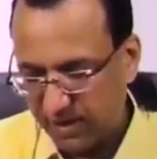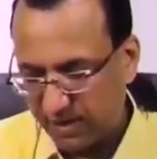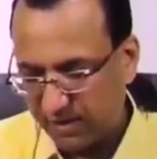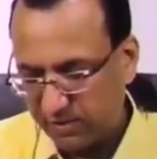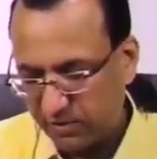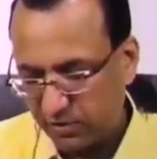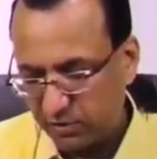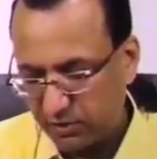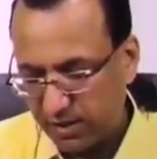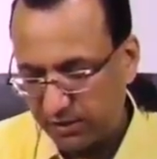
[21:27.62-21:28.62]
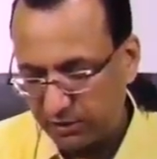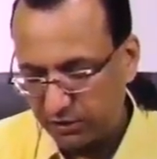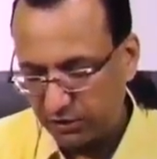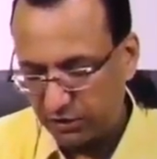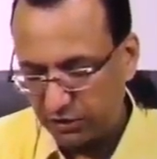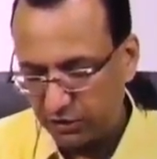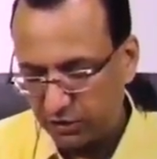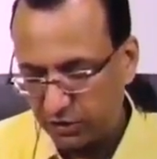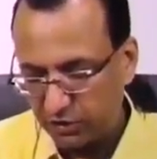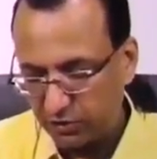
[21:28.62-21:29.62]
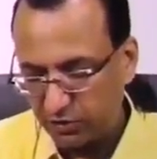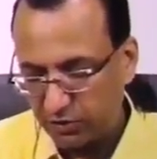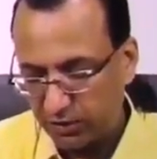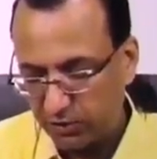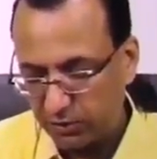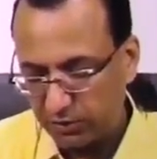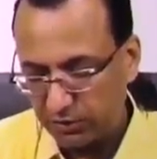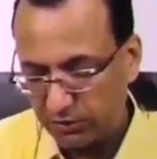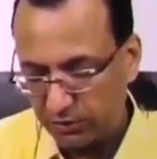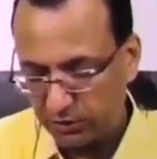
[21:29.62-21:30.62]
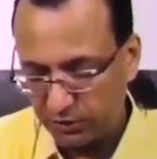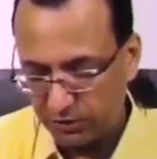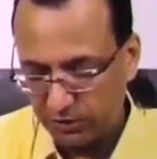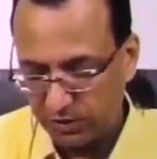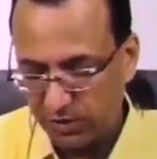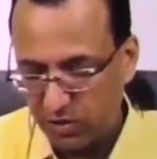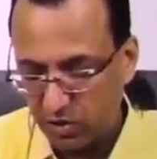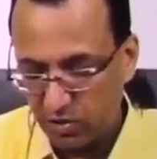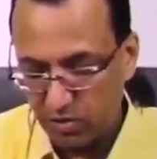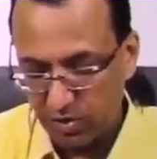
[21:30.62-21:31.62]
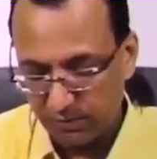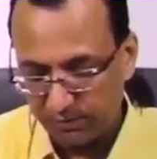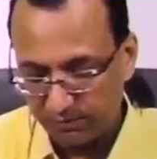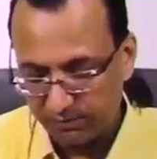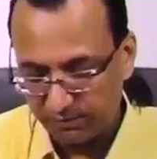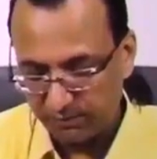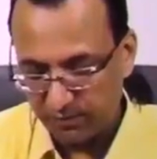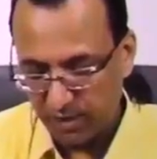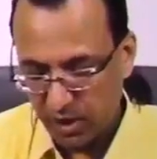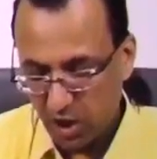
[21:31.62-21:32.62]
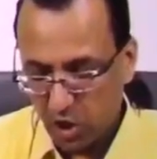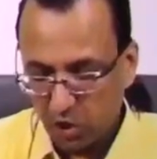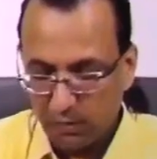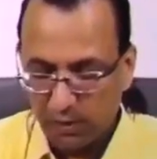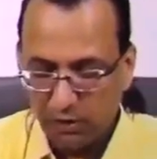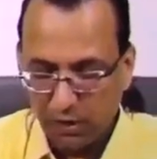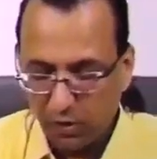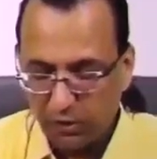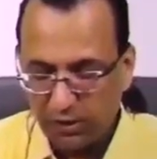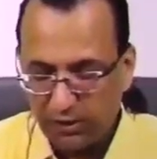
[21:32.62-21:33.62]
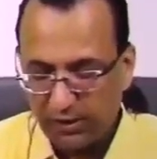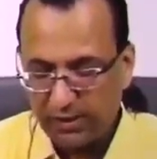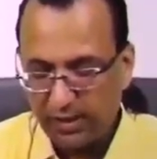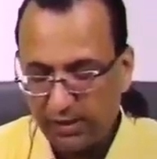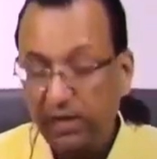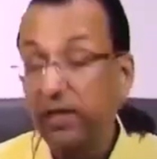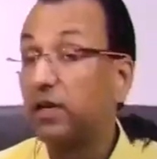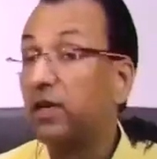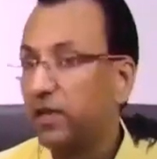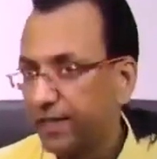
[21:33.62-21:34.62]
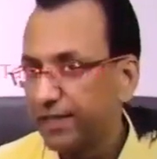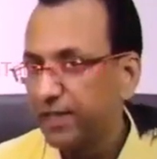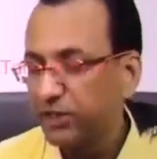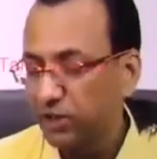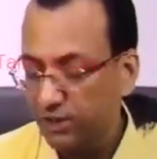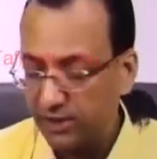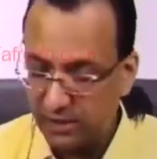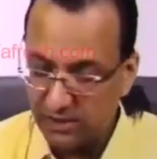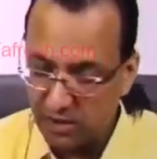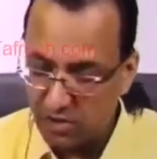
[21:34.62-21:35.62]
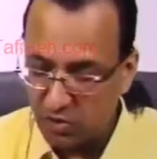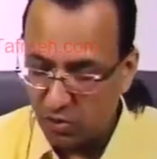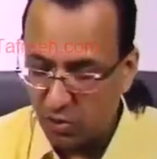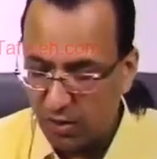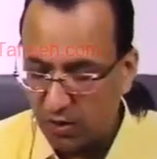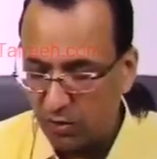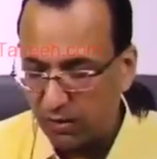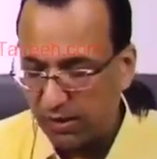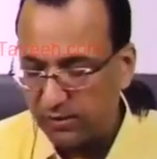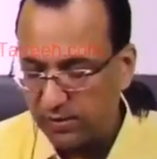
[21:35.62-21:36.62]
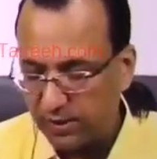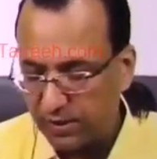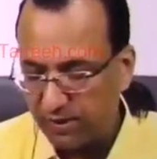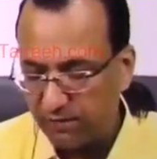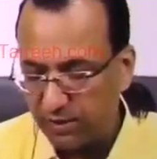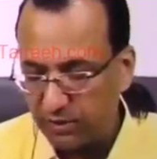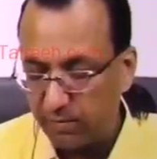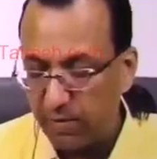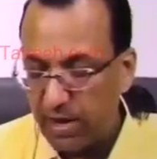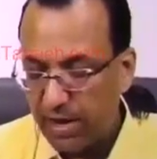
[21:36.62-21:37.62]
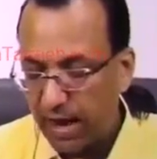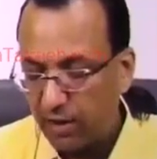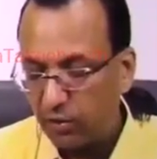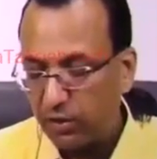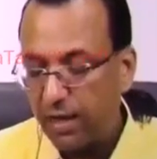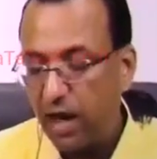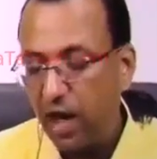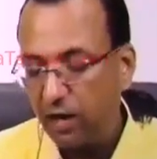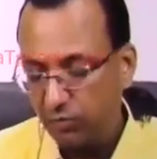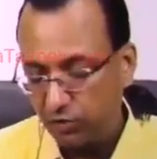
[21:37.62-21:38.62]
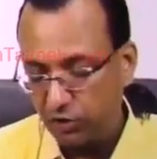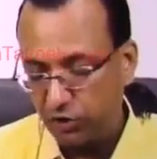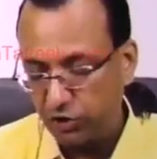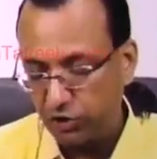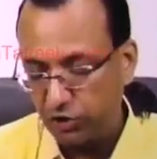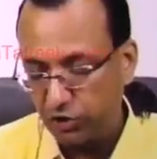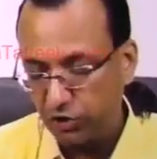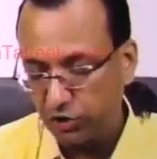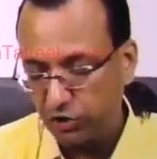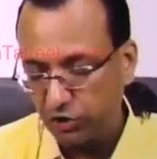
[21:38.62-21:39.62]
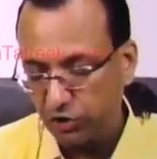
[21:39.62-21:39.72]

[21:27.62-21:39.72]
Histiocytes, histiocytosis. This is not good. You mean to say Kulczycki cell is there? Yes, it is a neuroendocrine cell giving some endocrine hormones.